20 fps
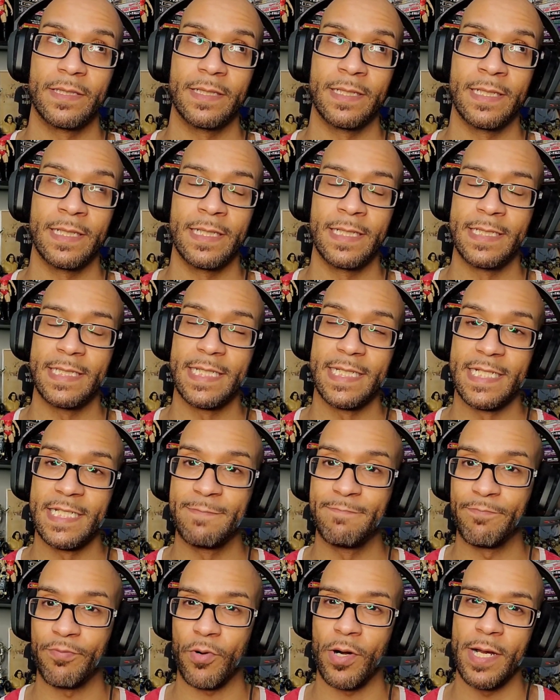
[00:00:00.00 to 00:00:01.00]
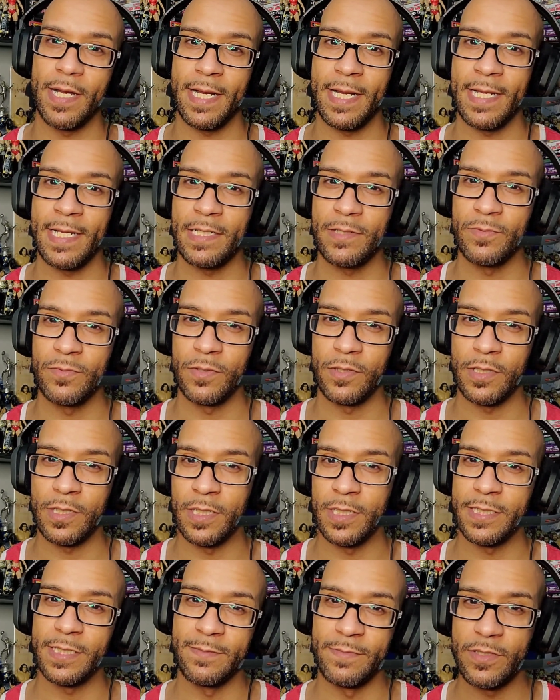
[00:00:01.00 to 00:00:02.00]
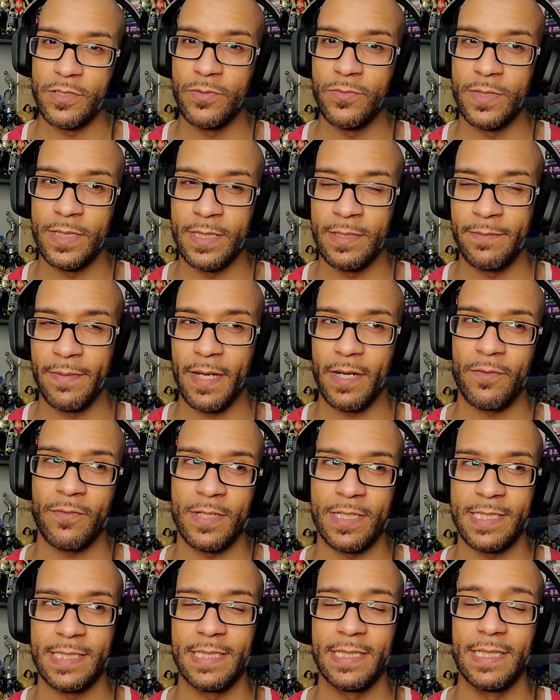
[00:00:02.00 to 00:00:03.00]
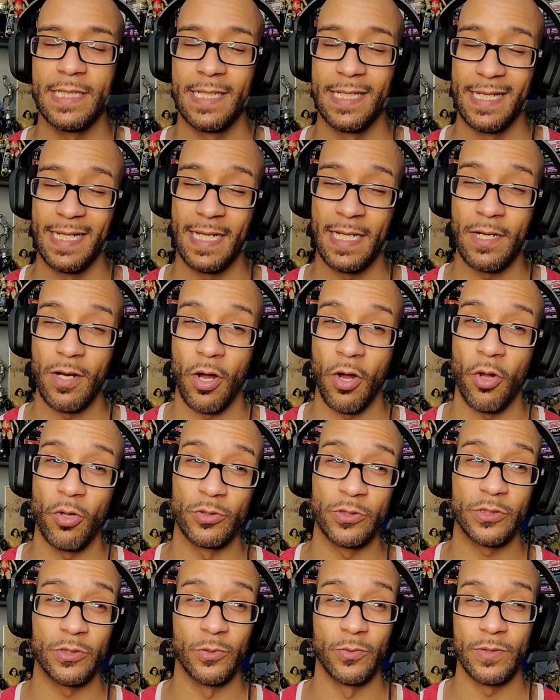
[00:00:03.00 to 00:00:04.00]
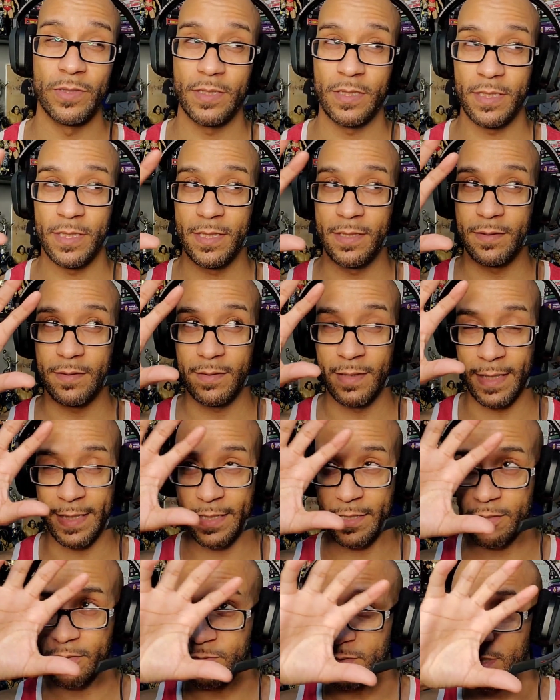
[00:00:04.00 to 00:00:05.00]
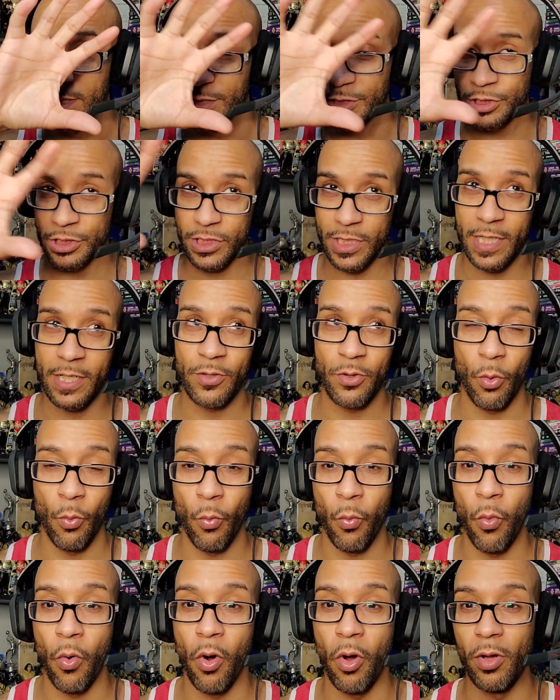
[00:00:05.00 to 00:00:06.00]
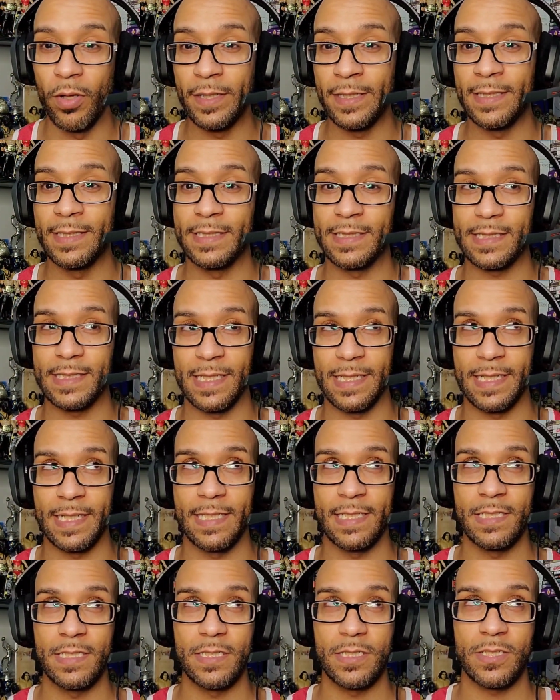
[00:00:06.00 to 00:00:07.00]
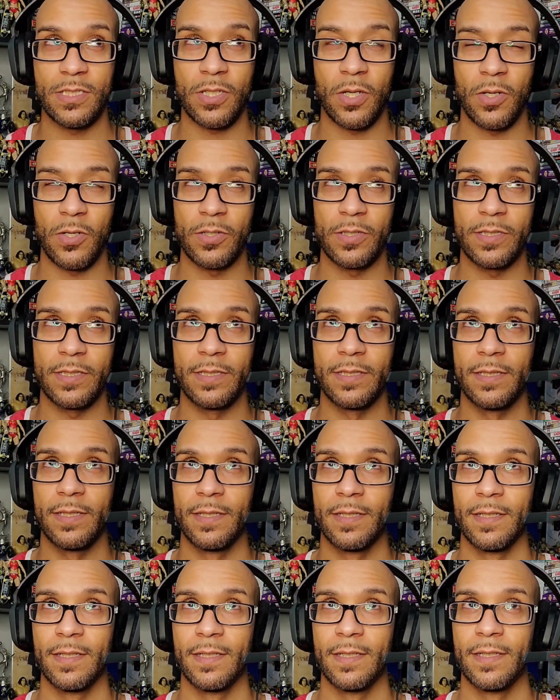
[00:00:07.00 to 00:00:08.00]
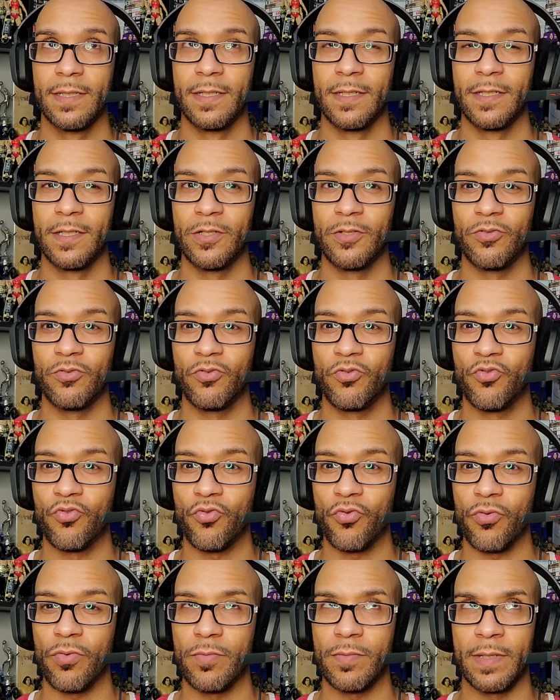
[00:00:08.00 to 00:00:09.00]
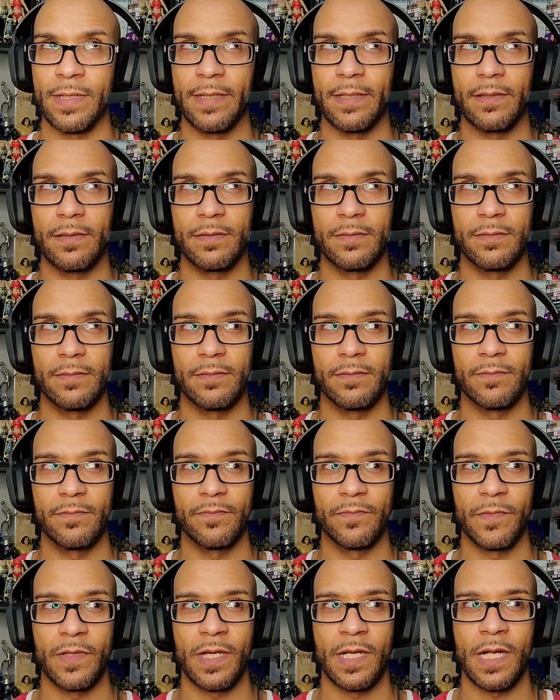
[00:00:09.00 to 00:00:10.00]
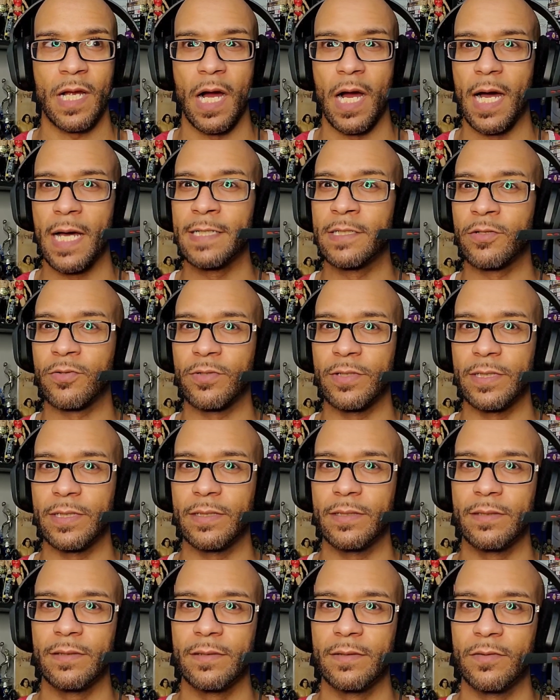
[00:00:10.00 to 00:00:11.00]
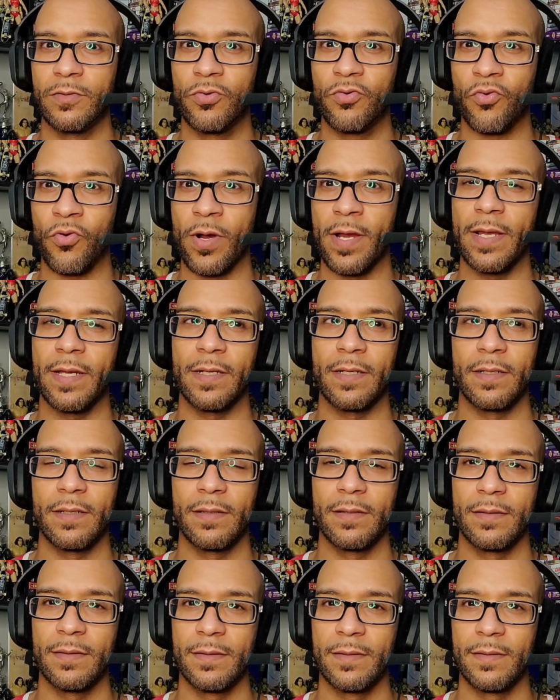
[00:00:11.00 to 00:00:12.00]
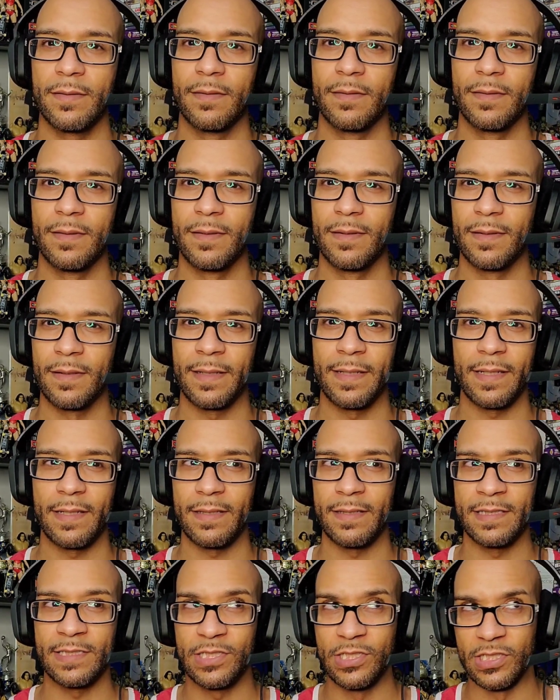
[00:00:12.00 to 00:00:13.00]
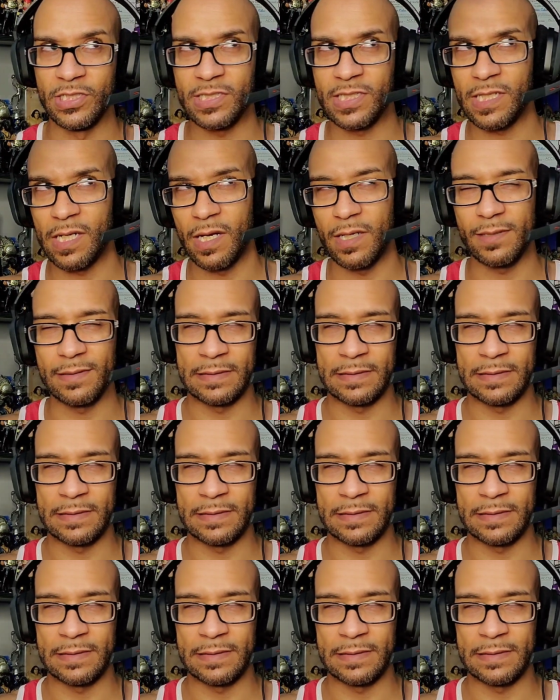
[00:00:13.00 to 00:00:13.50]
it isn't as bright as we're accustomed to with Impact Wrestling. And also, like, you get a shot of the wall and it's like a dark, like concrete gray. Like, it's just